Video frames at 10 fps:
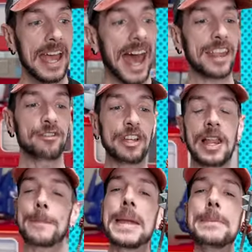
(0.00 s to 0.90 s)
and I feel
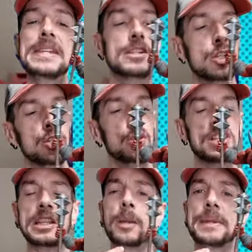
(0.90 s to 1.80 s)
like maybe you
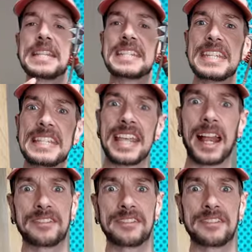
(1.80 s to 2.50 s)
lose a little bit of detail